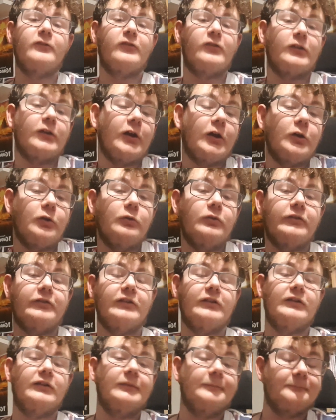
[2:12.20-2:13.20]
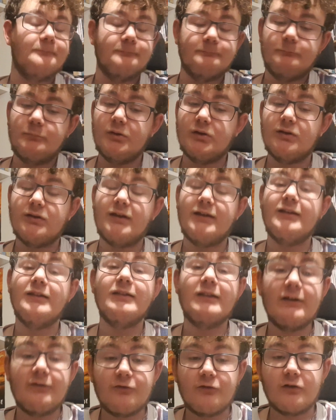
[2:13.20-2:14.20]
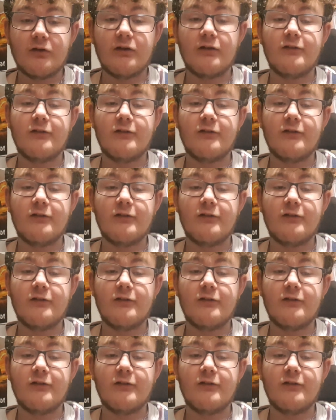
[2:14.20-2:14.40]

flows, but it's a different.